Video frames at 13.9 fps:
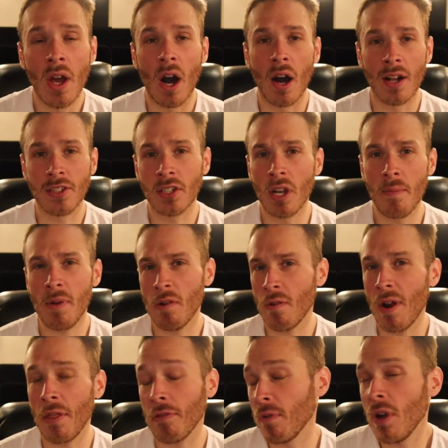Uh, it's going to be
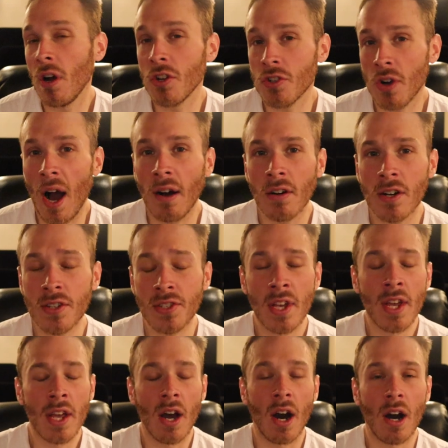around $300.
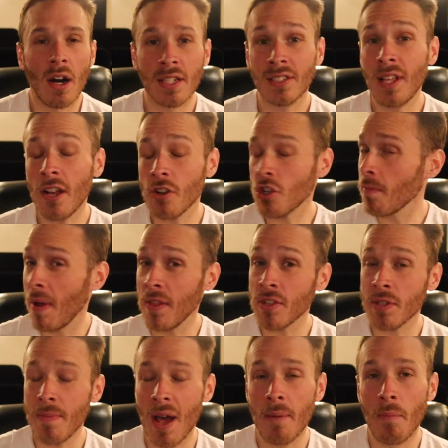Uh, it's not a
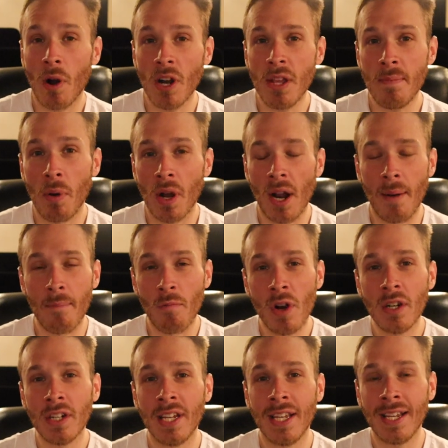tremendous amount of money, but I'm
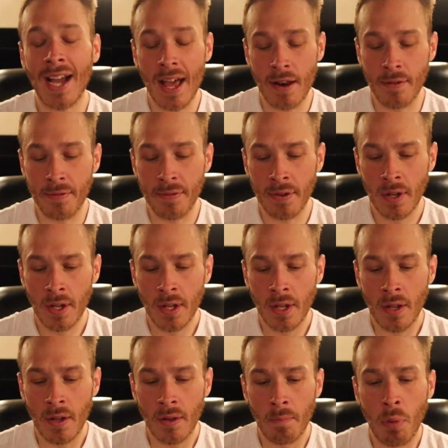really kind of
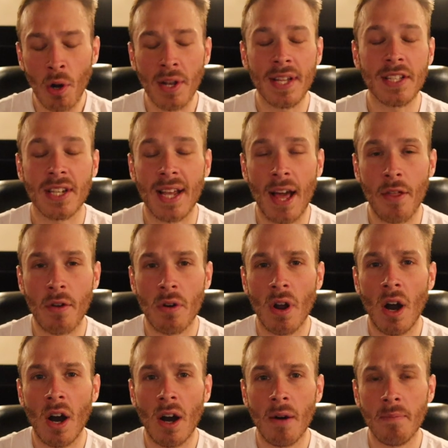putting it
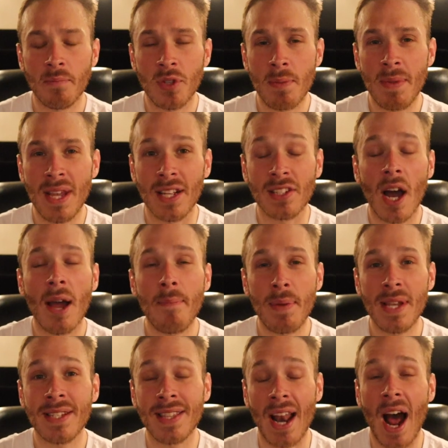together um, to be a
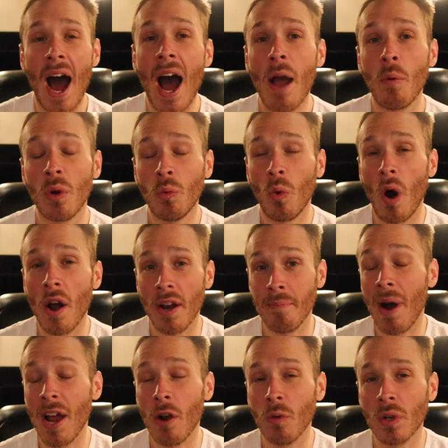timepiece that I would want in
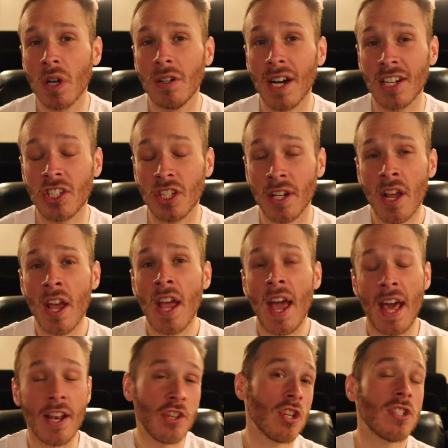my own collection.
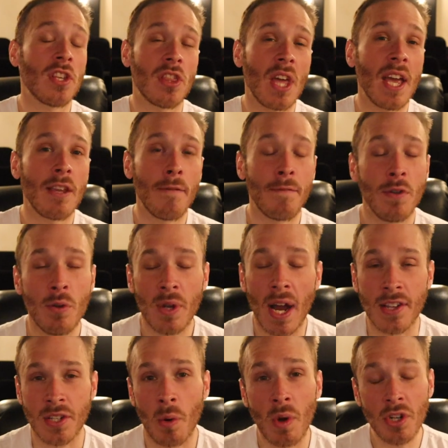And it's just a thank you for you
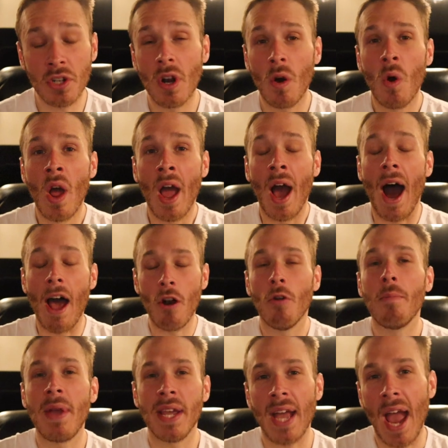guys. I want you to know I
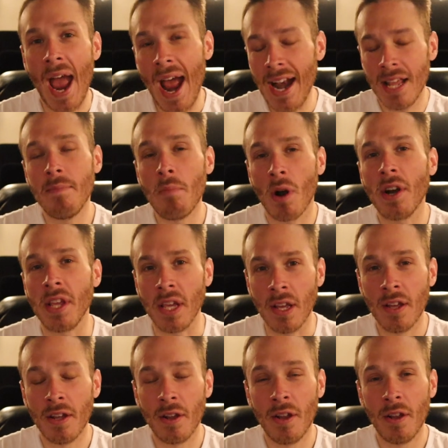don't make any money
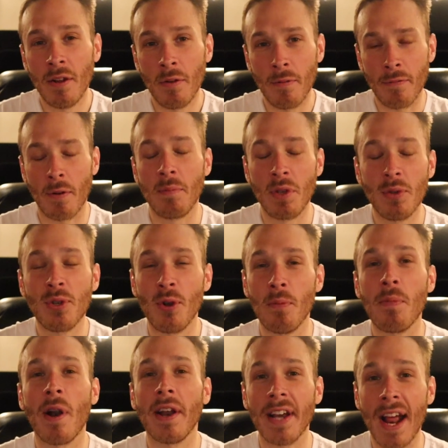from
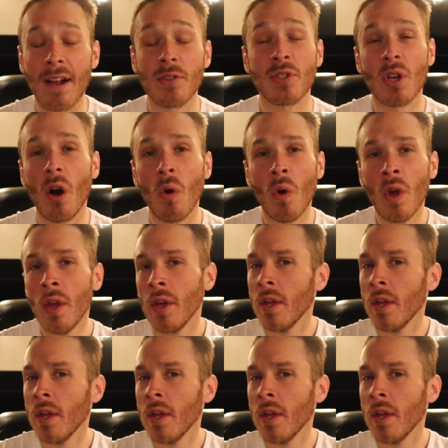YouTube right now. So